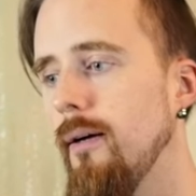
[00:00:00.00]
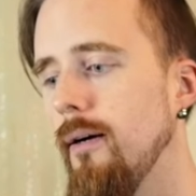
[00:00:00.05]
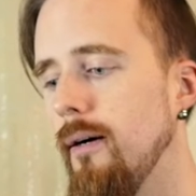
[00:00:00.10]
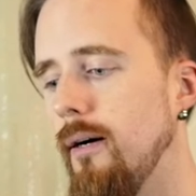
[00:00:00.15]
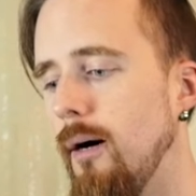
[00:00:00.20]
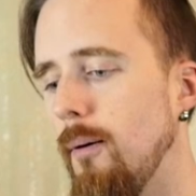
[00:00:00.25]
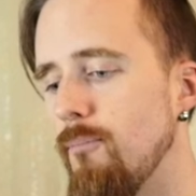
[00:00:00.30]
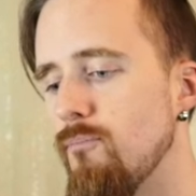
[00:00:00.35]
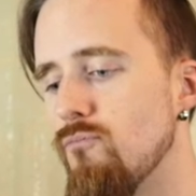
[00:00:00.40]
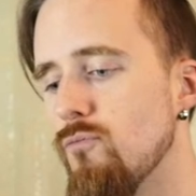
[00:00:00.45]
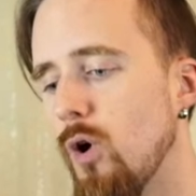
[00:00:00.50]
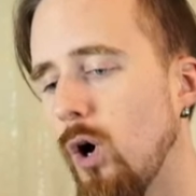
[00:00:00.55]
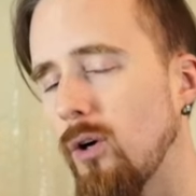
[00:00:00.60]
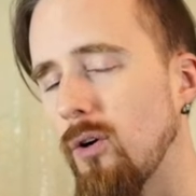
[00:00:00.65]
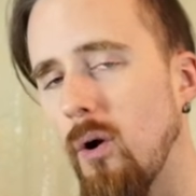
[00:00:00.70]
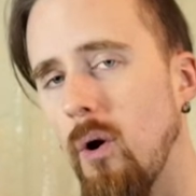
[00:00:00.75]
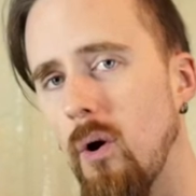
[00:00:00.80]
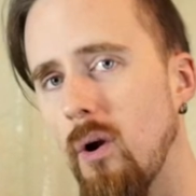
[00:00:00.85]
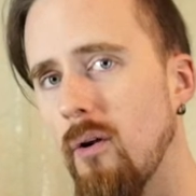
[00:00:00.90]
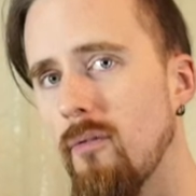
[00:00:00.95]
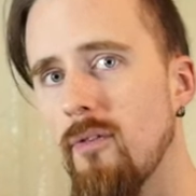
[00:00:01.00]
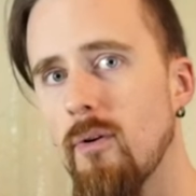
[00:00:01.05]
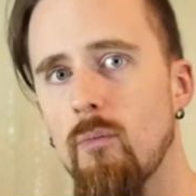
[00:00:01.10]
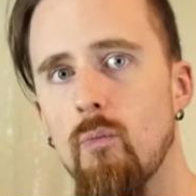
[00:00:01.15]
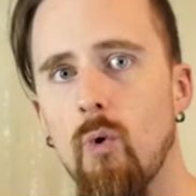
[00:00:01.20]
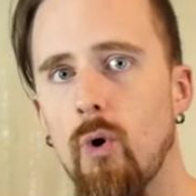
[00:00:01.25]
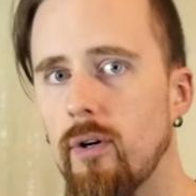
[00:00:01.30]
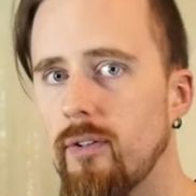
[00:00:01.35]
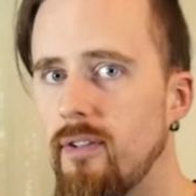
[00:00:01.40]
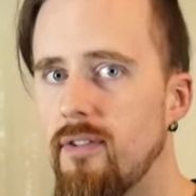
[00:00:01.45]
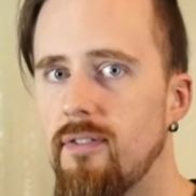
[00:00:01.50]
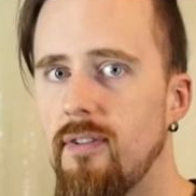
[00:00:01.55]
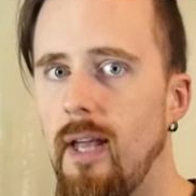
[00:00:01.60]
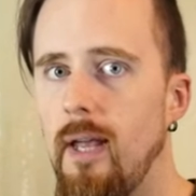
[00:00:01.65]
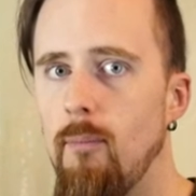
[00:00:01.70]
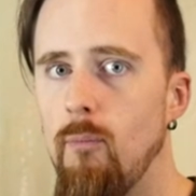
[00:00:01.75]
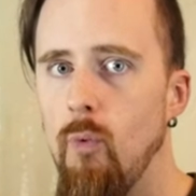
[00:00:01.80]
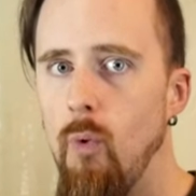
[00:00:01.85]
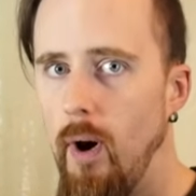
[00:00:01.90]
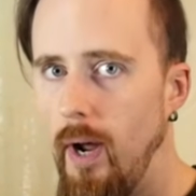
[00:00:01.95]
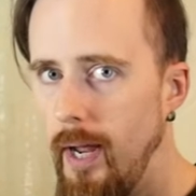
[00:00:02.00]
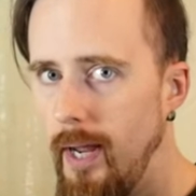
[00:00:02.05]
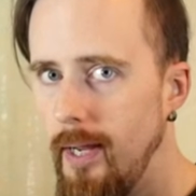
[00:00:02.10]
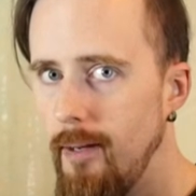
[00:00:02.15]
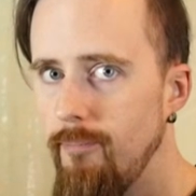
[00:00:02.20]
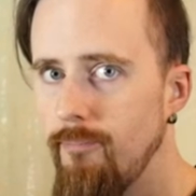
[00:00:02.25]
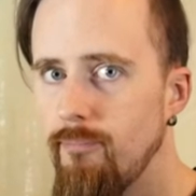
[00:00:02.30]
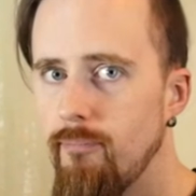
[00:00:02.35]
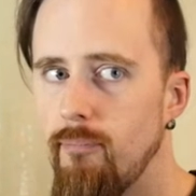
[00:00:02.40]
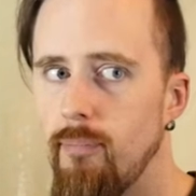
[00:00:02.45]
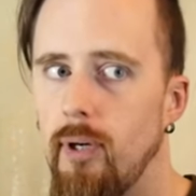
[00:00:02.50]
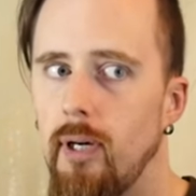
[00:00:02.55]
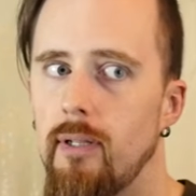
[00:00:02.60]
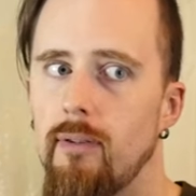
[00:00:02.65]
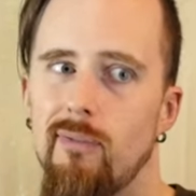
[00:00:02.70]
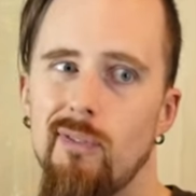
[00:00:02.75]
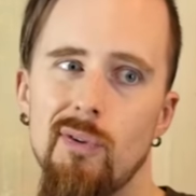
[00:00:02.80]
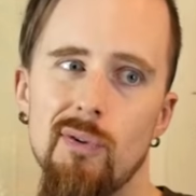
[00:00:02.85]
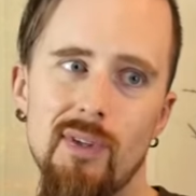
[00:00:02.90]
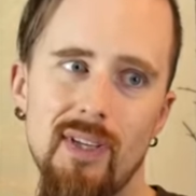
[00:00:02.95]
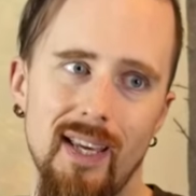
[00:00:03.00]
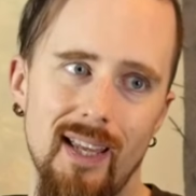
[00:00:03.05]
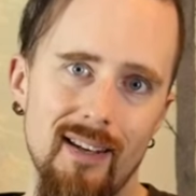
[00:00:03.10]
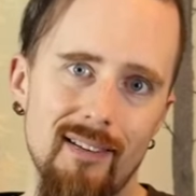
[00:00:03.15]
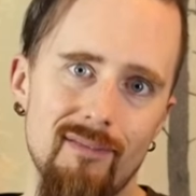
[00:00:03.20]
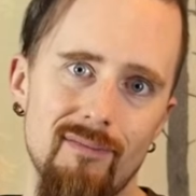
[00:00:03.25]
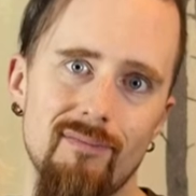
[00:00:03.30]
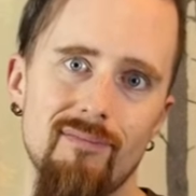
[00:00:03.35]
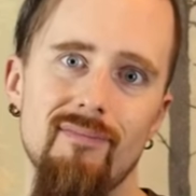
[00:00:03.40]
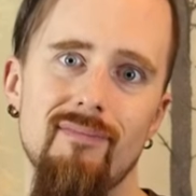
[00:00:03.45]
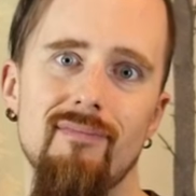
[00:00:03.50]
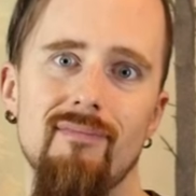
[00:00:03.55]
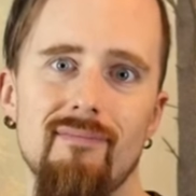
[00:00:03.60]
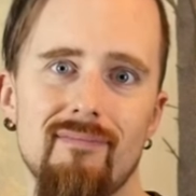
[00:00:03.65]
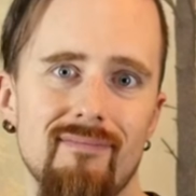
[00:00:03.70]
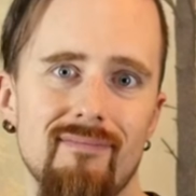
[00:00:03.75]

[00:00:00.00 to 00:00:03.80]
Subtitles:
Not all of them work the same way, but you can